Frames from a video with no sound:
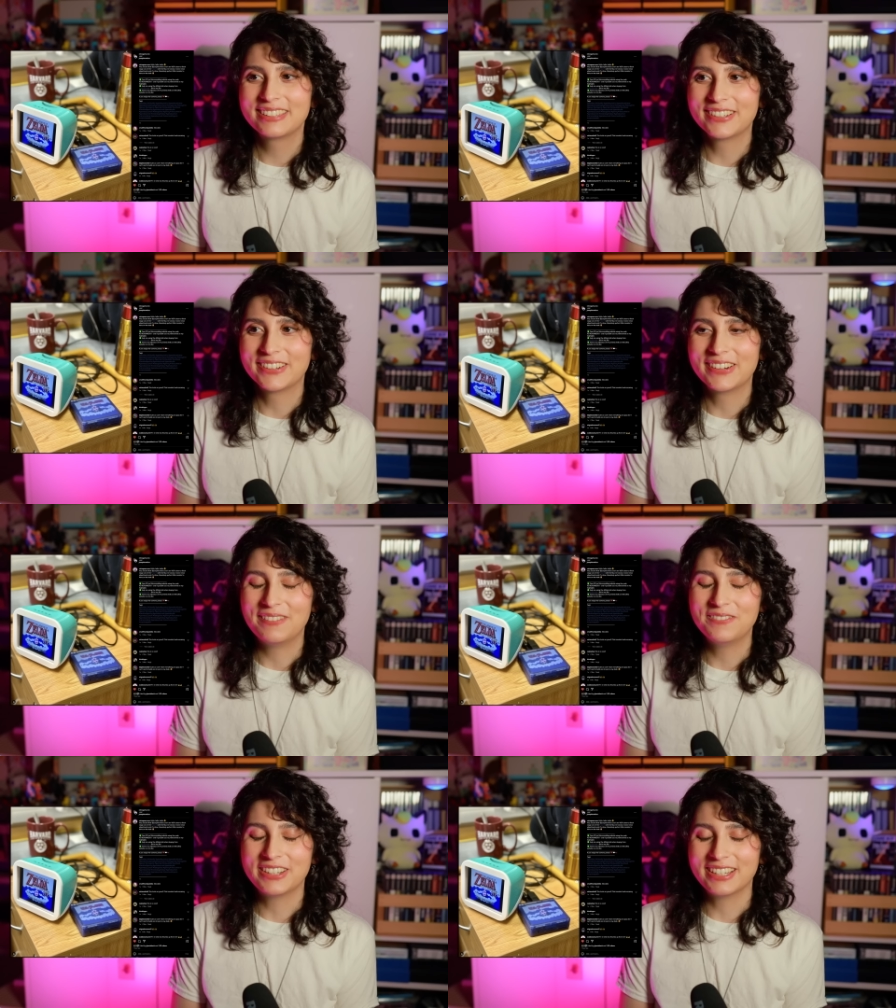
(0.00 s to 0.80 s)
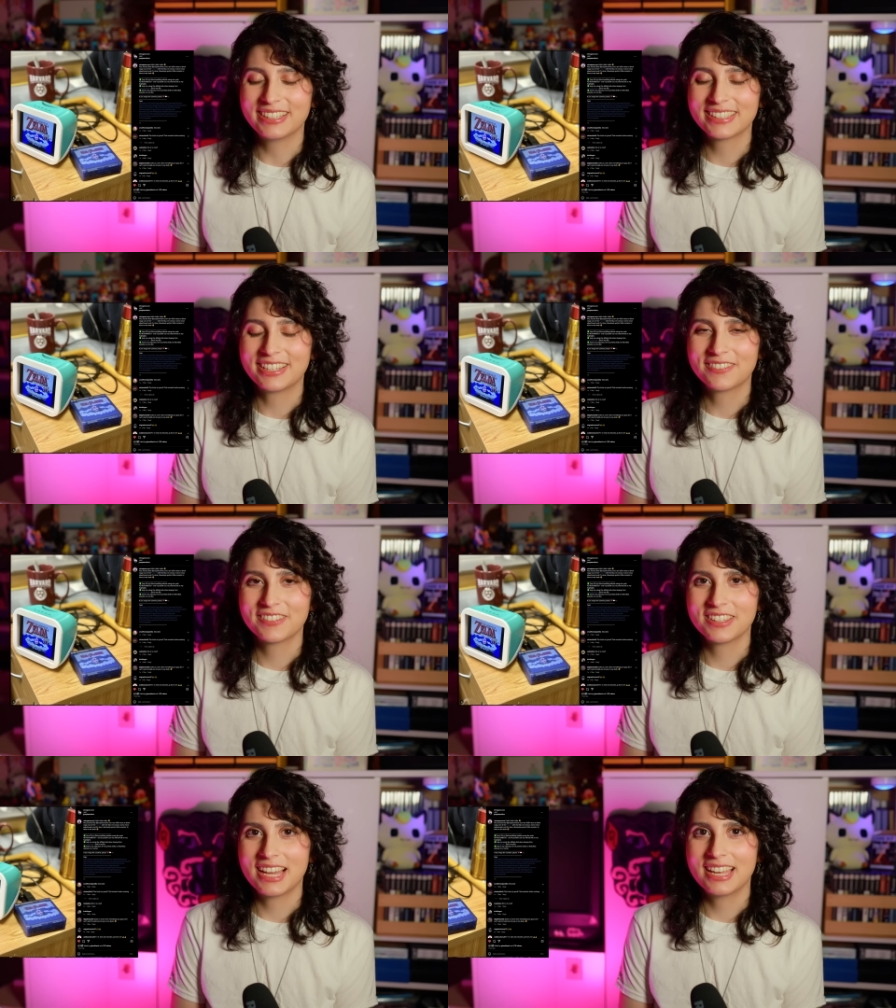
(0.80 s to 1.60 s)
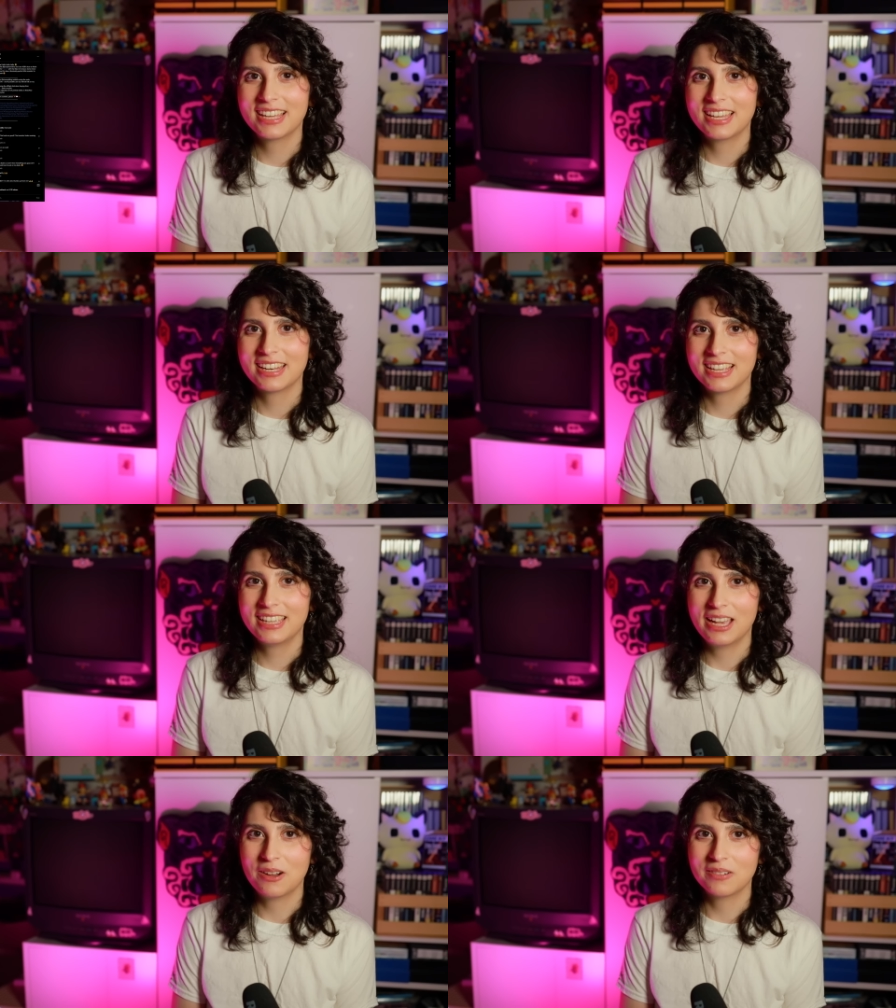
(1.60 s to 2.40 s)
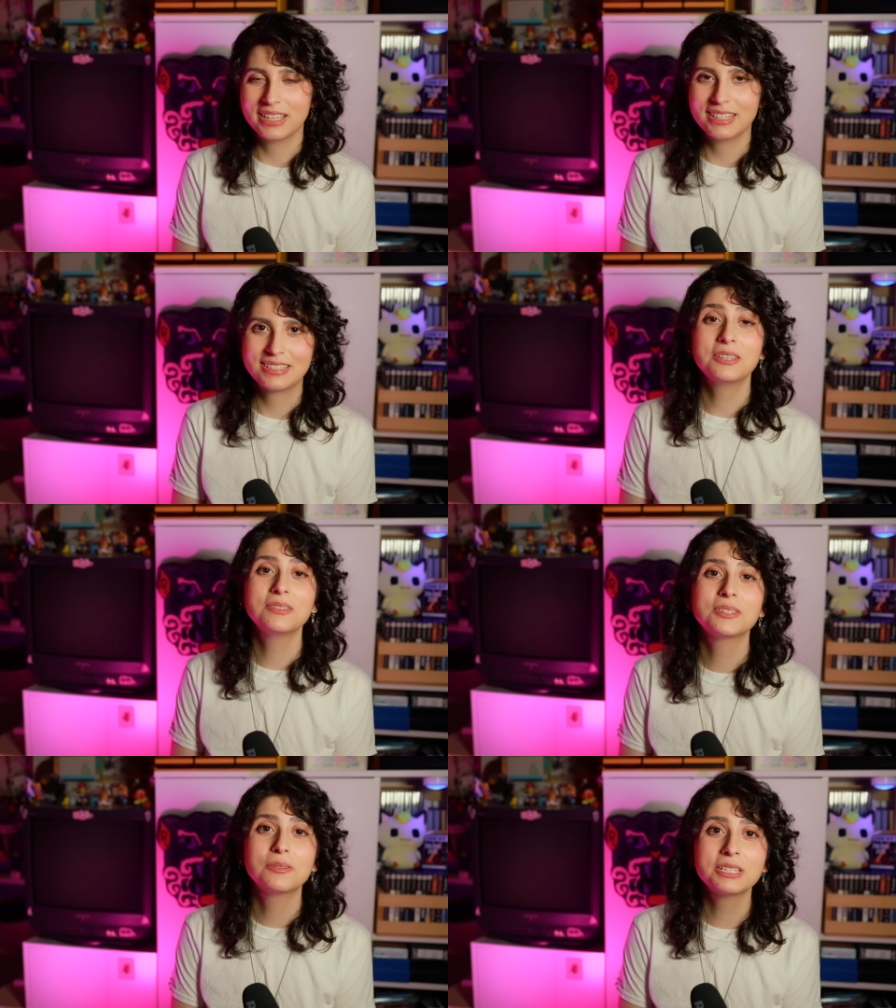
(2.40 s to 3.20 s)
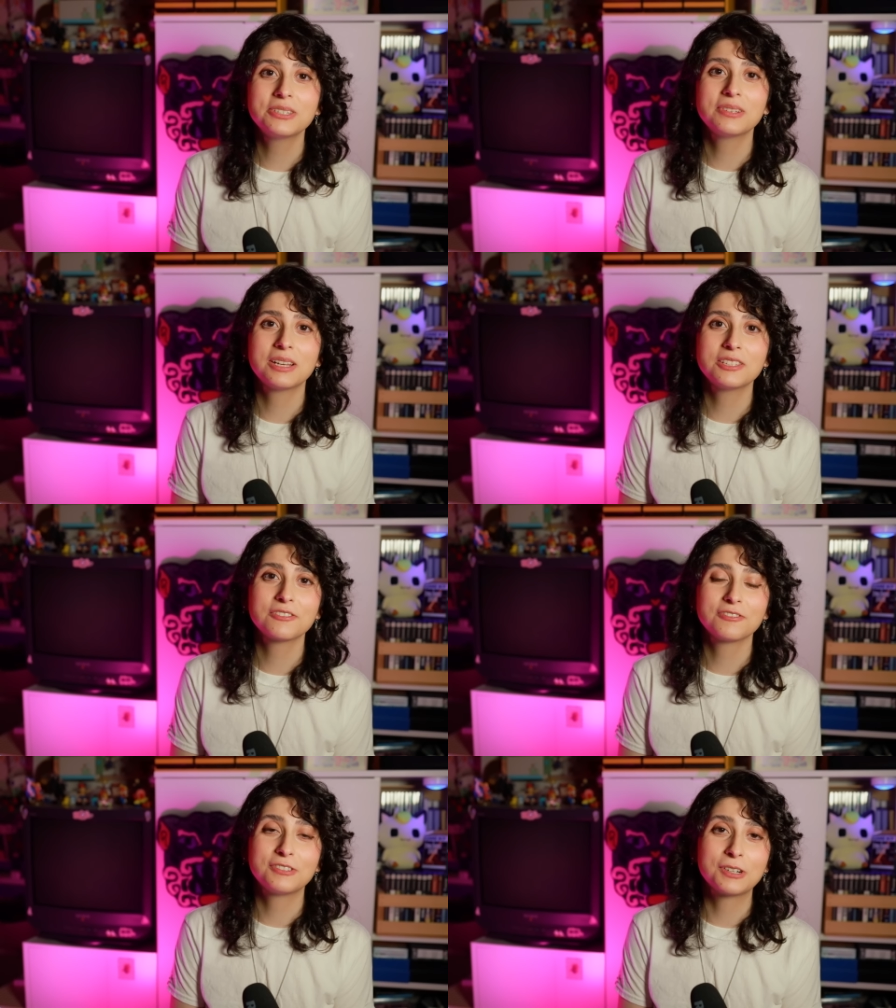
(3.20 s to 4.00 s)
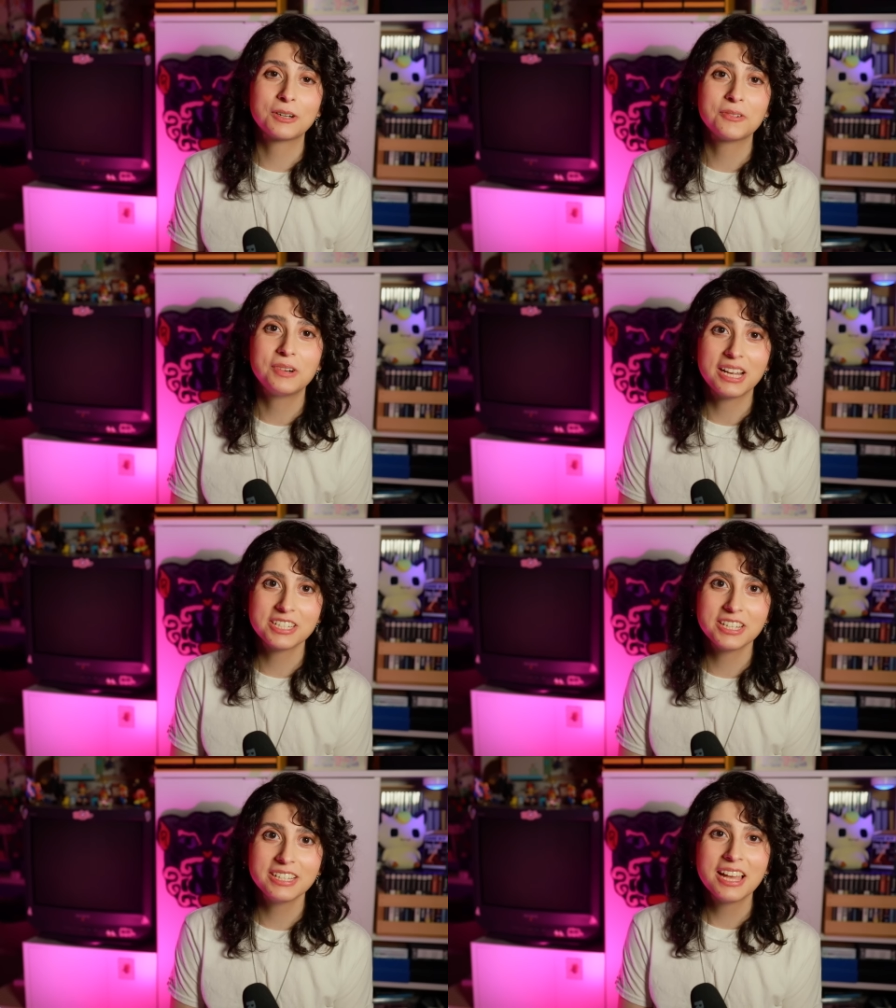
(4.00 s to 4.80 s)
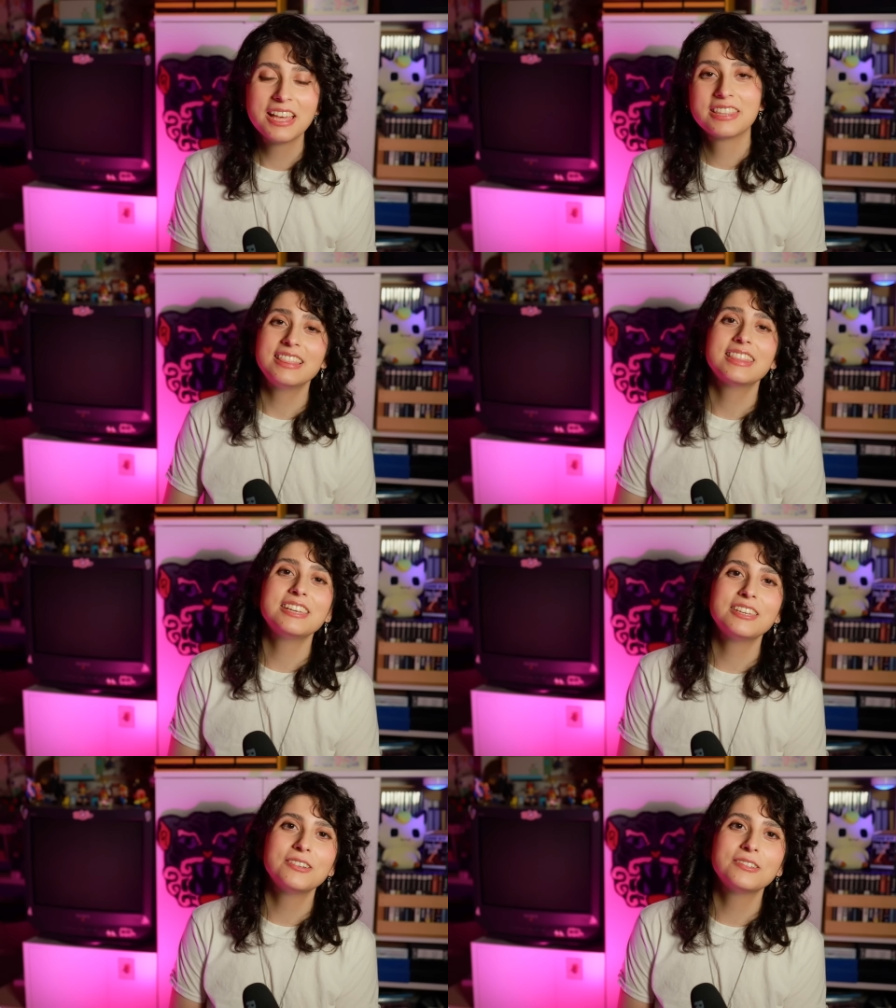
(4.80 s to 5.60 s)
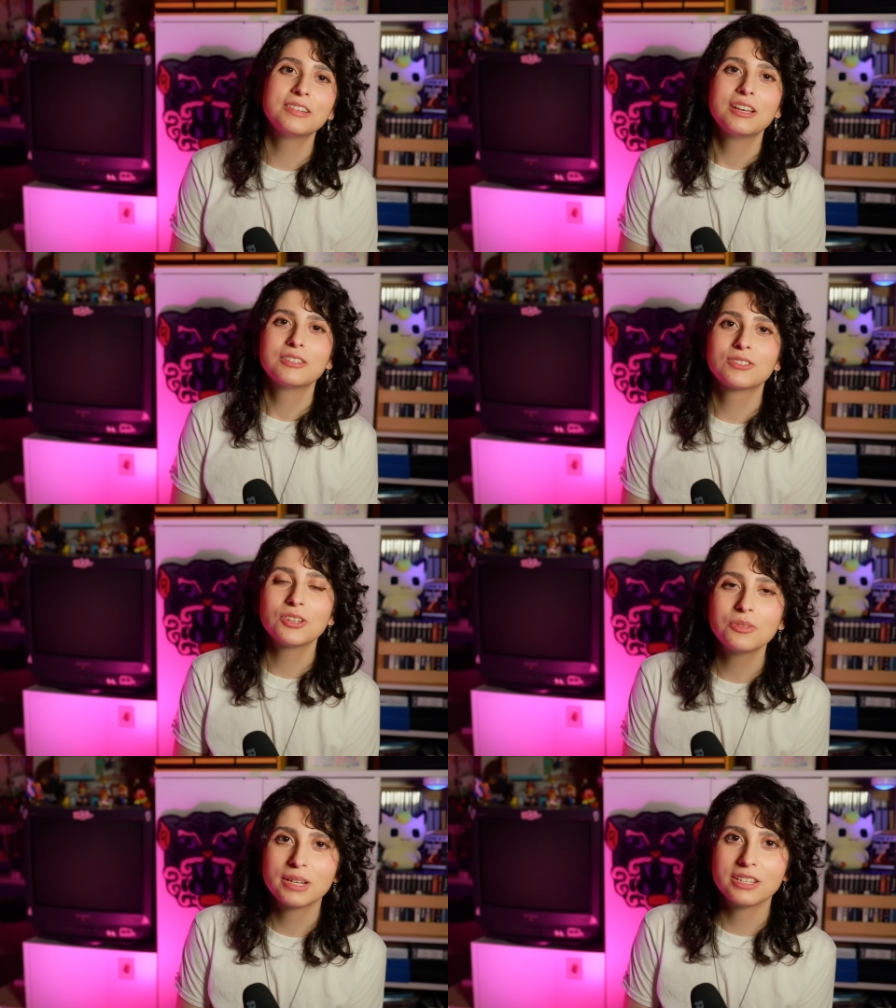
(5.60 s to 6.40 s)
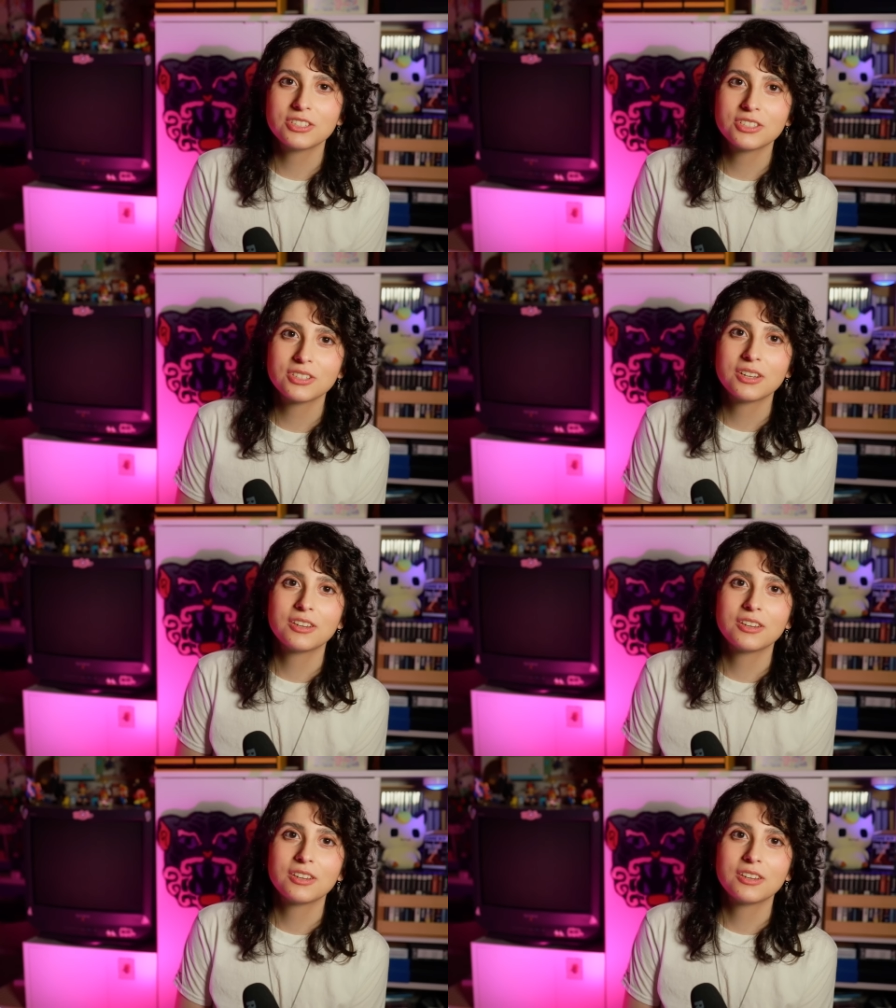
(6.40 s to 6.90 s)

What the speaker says: So I'm very excited for that, and I can't wait. Thank you so much, you guys, for watching, and thank you so much